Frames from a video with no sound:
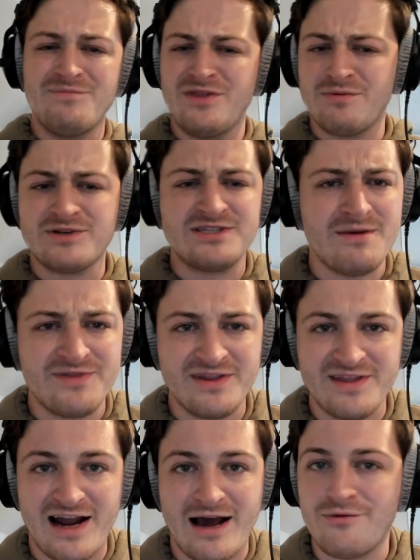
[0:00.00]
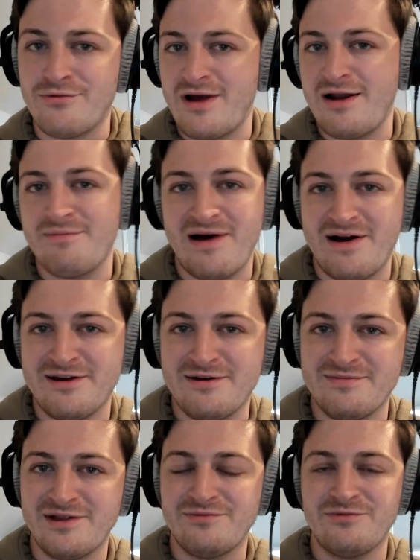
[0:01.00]
There was something that I'd read about
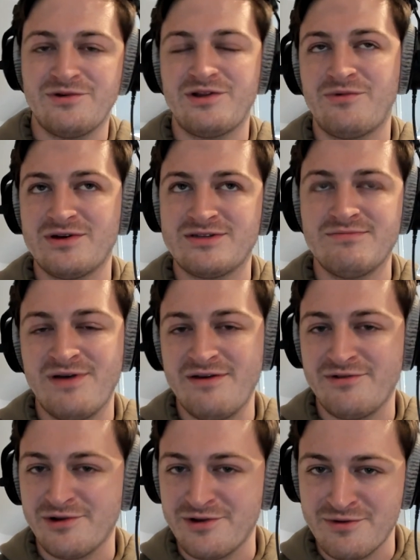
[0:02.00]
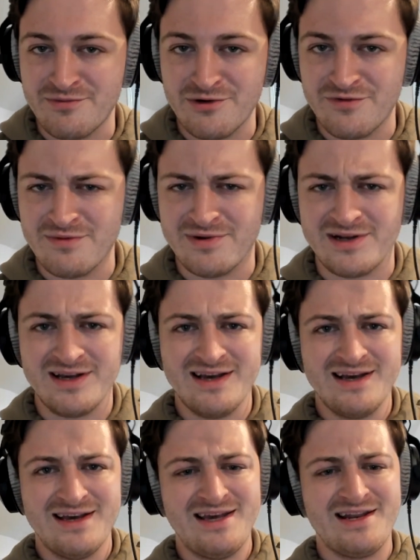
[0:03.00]
him that really wasn't pivotal in the movie, but
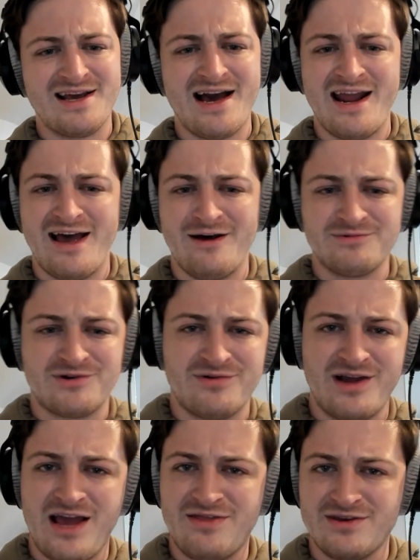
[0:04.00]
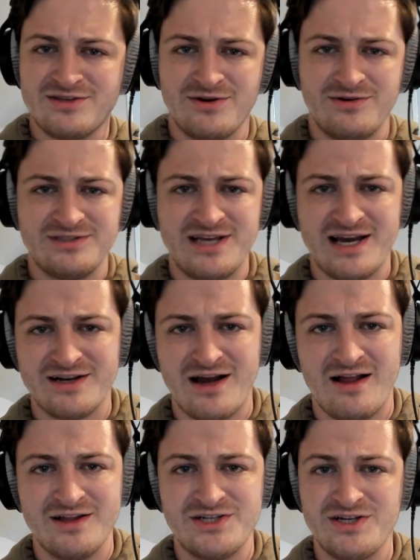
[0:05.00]
he'd kind of helped create this whole
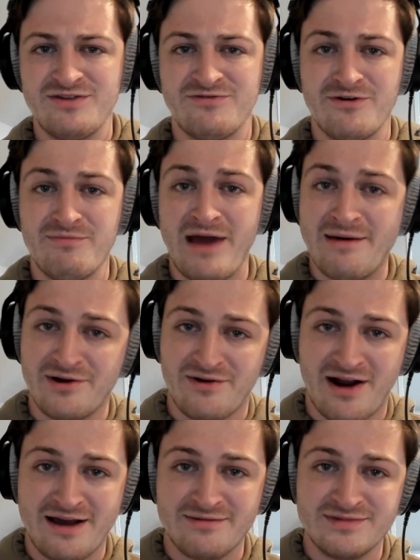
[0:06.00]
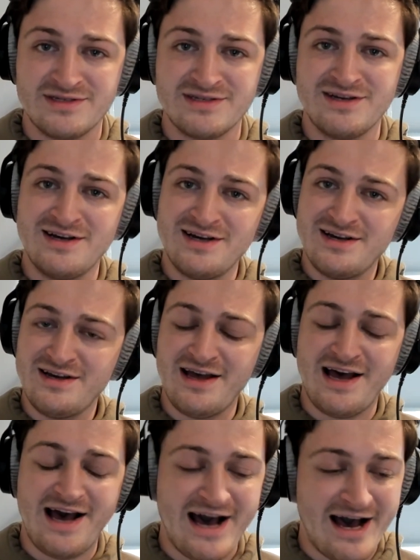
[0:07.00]
technology for mammograms,
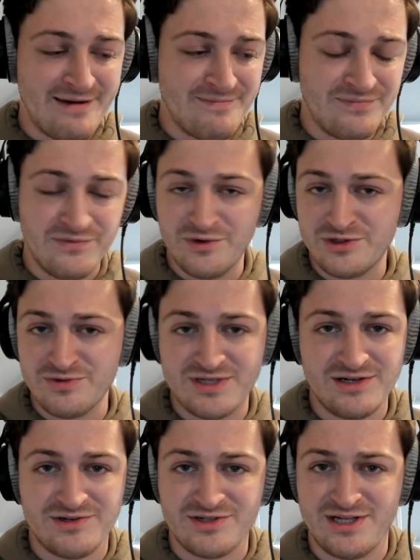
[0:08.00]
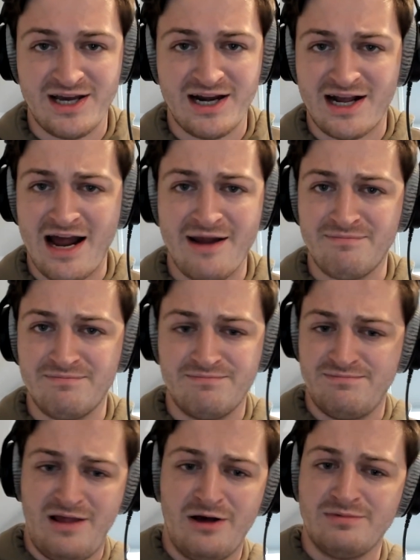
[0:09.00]
which was interesting and kind of
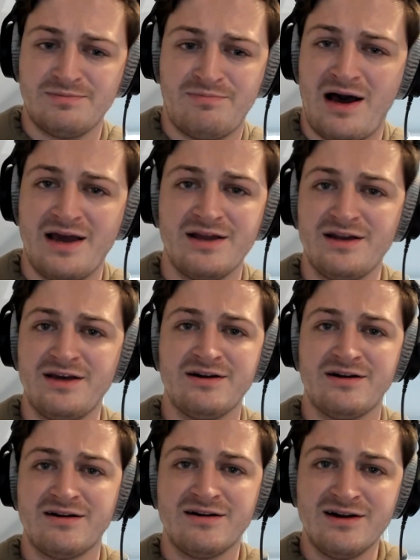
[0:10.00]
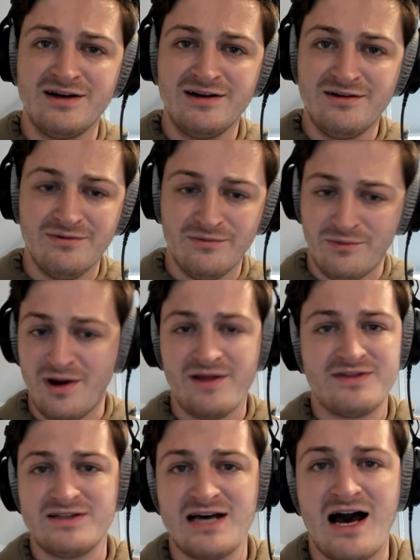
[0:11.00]
helped pioneer what at
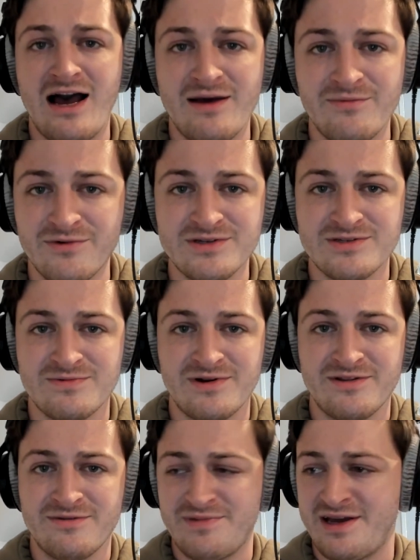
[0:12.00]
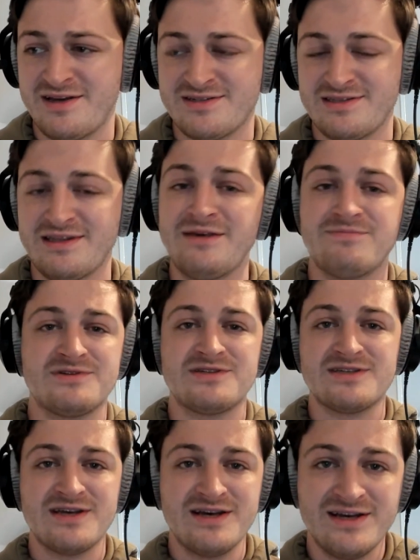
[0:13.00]
the time was one of the biggest
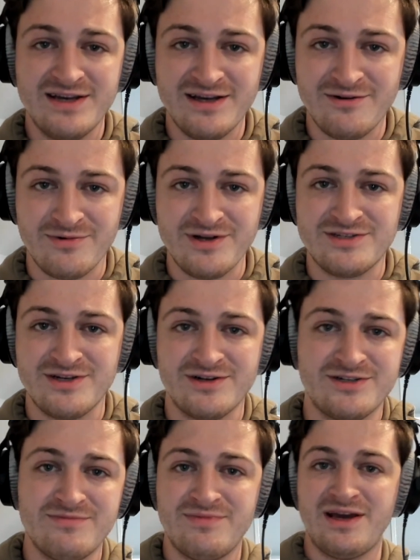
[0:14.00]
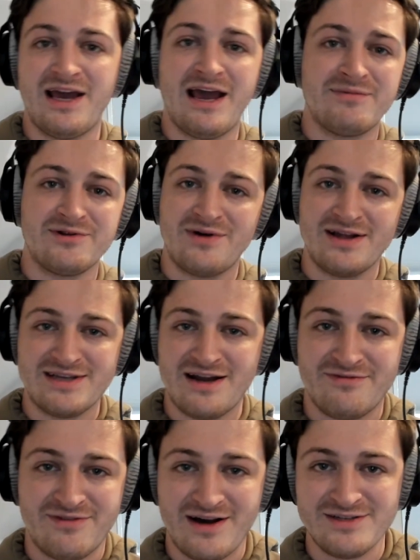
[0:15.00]
leaps and research and being able to
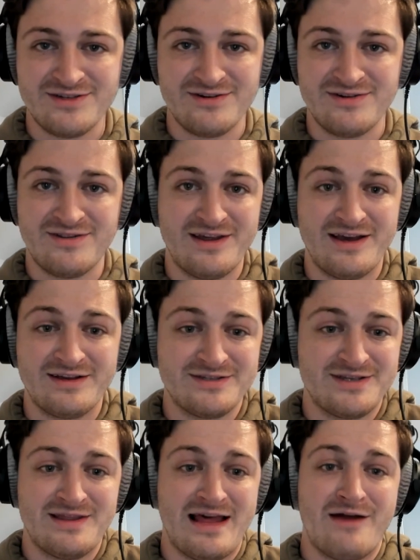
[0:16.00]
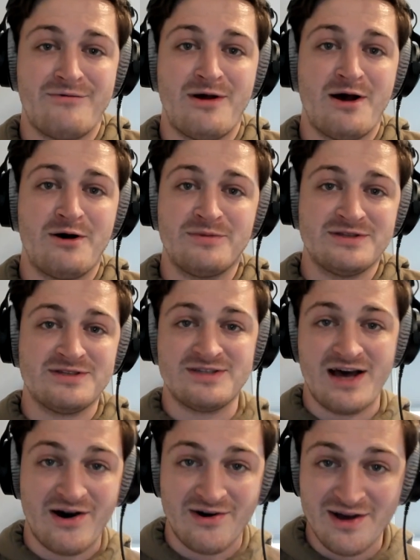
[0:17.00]
identify certain things in that realm. And
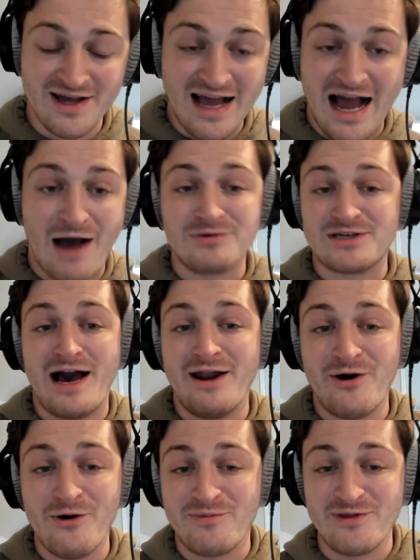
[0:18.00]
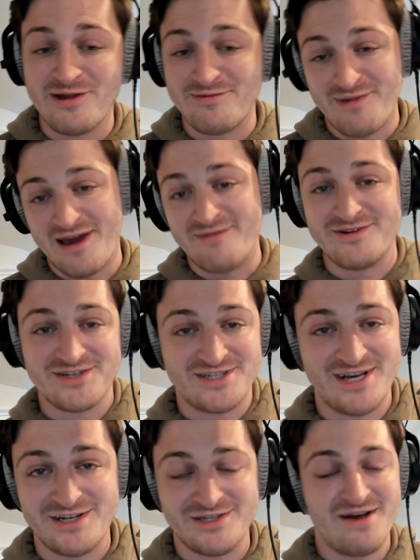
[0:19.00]
so I was kind of hoping they'd maybe just
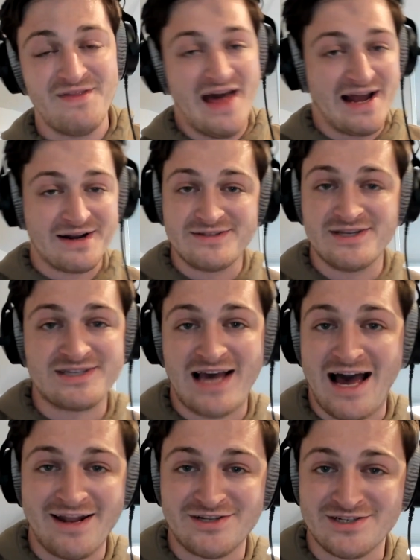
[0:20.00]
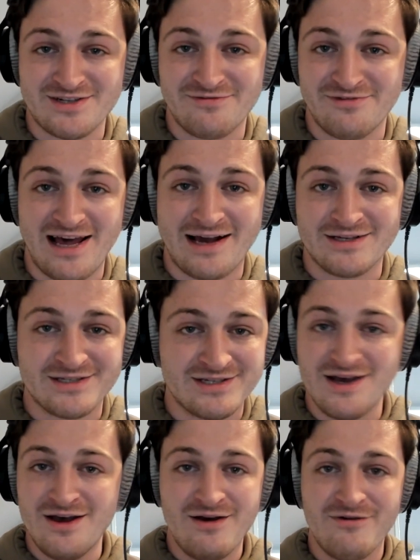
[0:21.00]
touch on that, because it's kind of just a flex
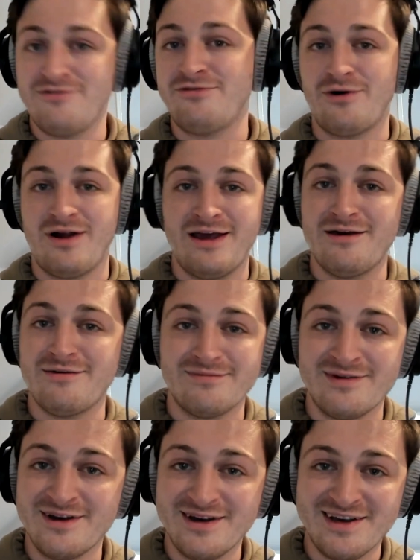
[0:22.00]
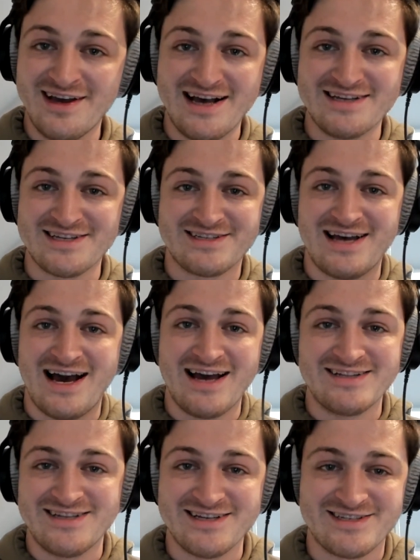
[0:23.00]
for him as a
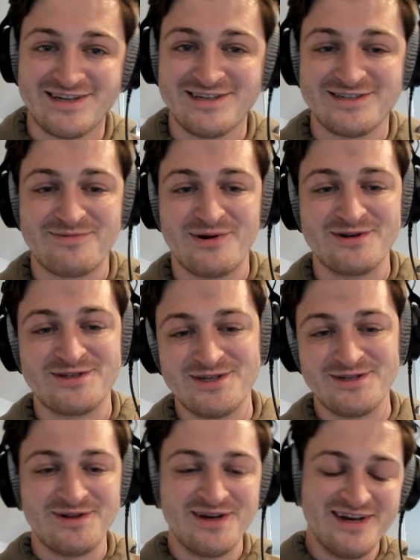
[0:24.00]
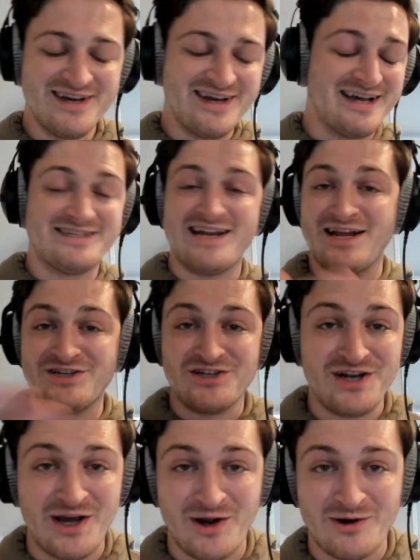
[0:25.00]
scientist and as a person, as an
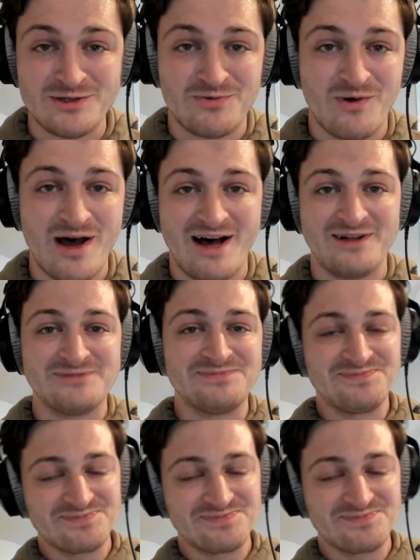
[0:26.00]
engineer as well.